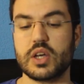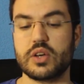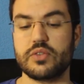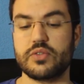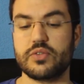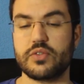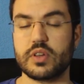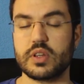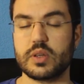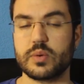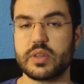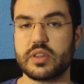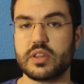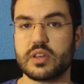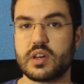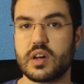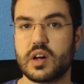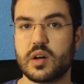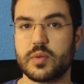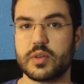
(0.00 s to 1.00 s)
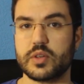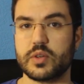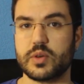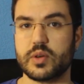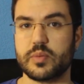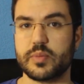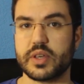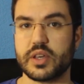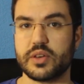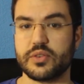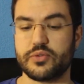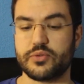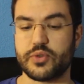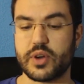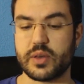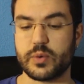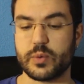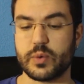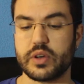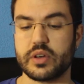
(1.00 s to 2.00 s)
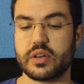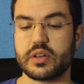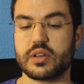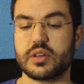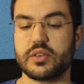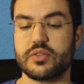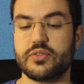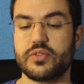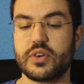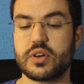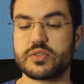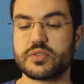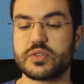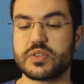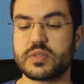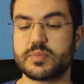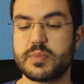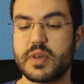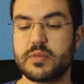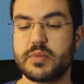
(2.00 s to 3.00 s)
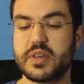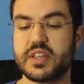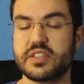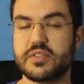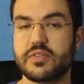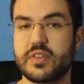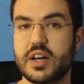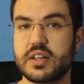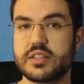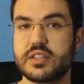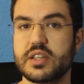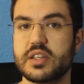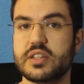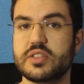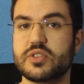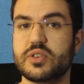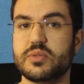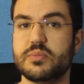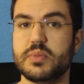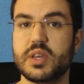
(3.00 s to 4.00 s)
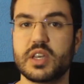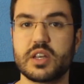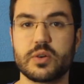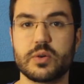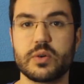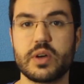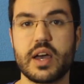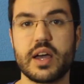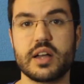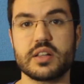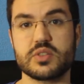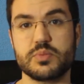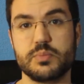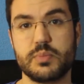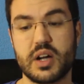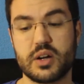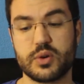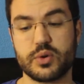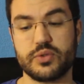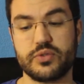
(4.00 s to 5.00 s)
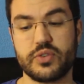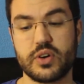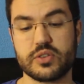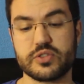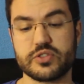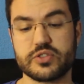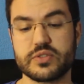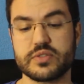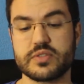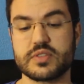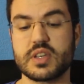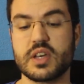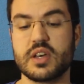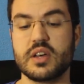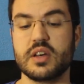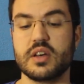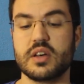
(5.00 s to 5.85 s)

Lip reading: Following the common European framework, functions may be divided into micro and macro functions.